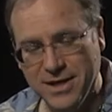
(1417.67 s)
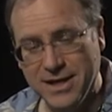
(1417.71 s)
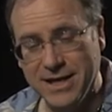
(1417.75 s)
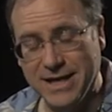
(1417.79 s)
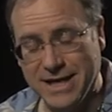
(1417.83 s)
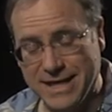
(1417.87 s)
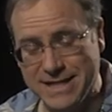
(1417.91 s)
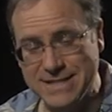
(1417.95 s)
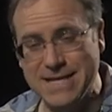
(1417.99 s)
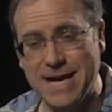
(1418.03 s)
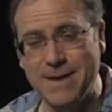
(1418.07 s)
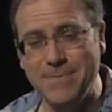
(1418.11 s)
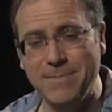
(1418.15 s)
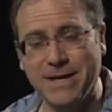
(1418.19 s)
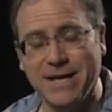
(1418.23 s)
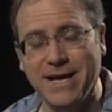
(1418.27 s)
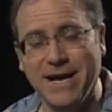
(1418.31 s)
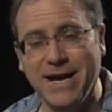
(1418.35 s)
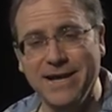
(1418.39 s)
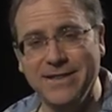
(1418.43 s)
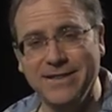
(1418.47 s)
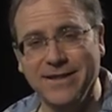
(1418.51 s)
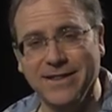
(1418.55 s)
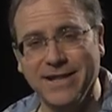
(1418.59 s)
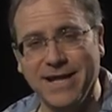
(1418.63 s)
Because I'm the
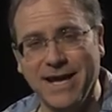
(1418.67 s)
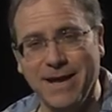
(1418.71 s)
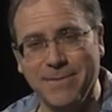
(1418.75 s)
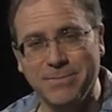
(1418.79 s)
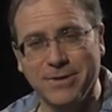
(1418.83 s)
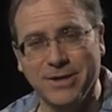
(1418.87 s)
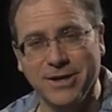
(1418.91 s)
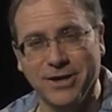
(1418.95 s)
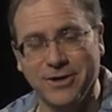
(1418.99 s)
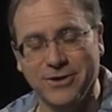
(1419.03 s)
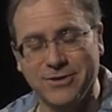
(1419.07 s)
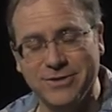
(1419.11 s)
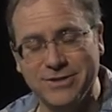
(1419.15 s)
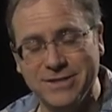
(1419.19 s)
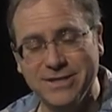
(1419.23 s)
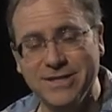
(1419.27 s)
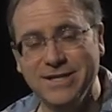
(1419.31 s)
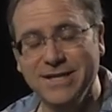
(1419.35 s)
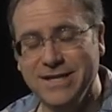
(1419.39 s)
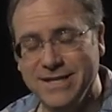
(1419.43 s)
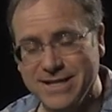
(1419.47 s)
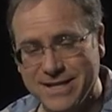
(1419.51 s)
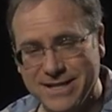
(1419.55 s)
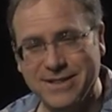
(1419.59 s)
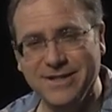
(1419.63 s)
guy in the lab coat.
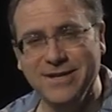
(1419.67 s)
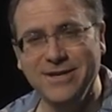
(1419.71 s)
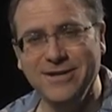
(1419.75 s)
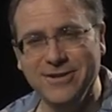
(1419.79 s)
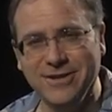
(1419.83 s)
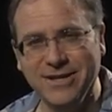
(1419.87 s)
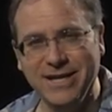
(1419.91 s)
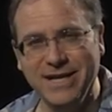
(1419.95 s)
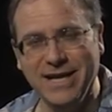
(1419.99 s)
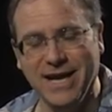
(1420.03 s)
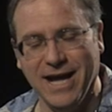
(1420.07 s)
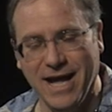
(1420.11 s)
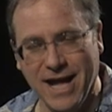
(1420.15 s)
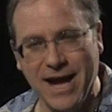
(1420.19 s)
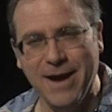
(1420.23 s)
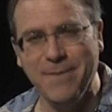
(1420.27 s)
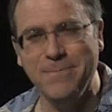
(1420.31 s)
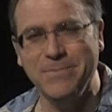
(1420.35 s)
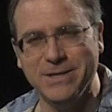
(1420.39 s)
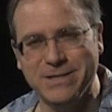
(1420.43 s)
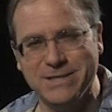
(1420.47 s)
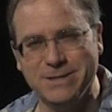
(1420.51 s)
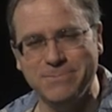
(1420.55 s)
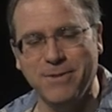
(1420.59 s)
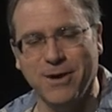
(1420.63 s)
Clearly, I'm
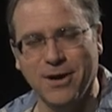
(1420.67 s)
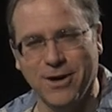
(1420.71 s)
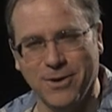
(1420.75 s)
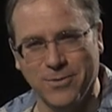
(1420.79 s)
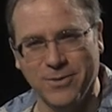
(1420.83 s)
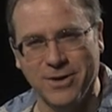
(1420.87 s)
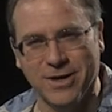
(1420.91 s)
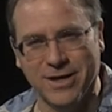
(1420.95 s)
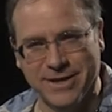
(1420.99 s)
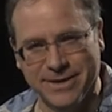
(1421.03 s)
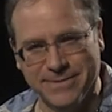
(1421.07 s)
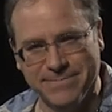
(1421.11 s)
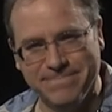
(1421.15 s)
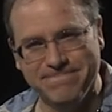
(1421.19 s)
the smart one.